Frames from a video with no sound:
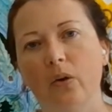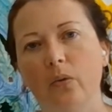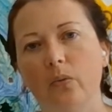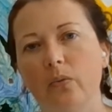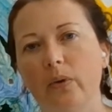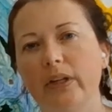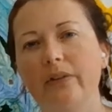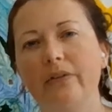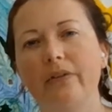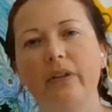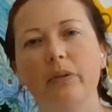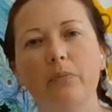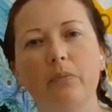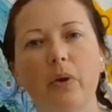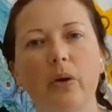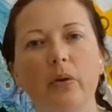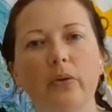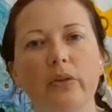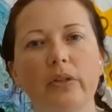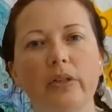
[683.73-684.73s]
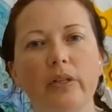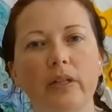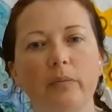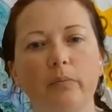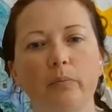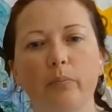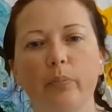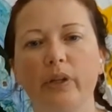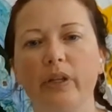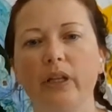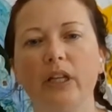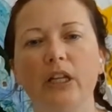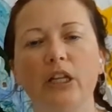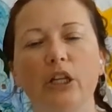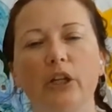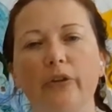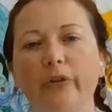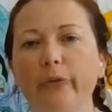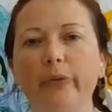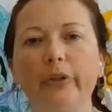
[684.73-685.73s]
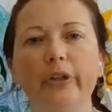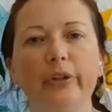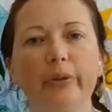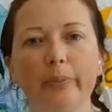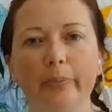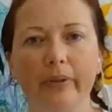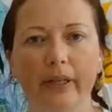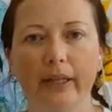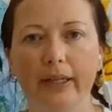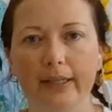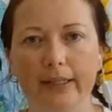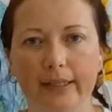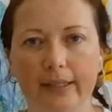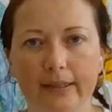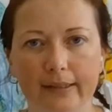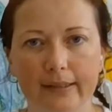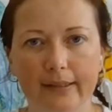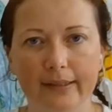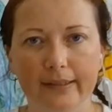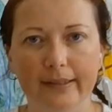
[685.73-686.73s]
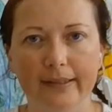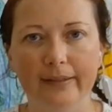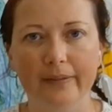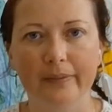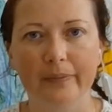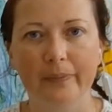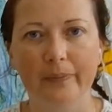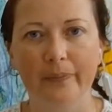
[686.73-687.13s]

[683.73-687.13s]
one of the most peculiar places.